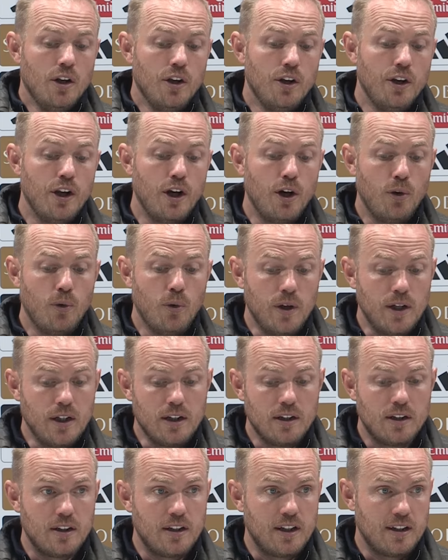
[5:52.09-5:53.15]

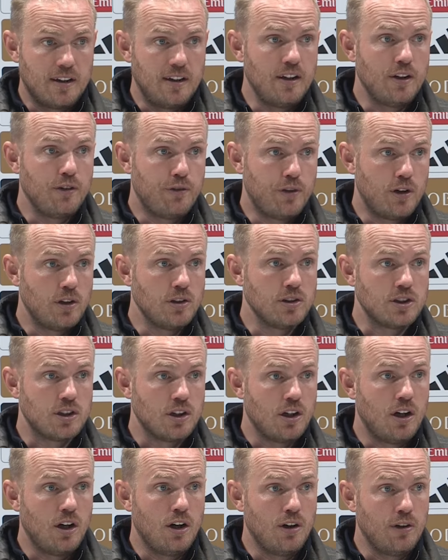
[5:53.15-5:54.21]
knowing that in the first
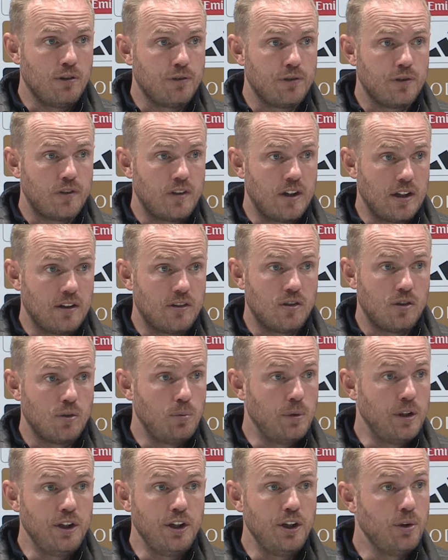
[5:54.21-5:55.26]
half that
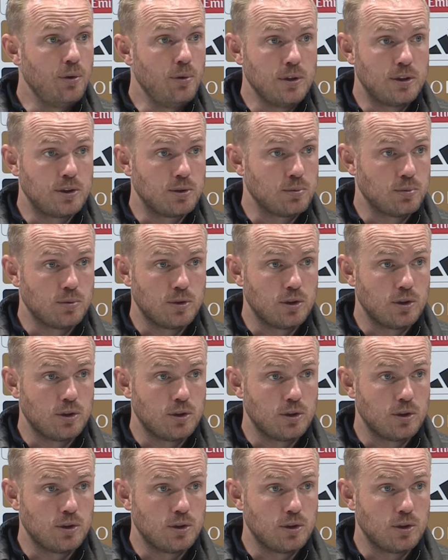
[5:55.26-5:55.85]
we knew it's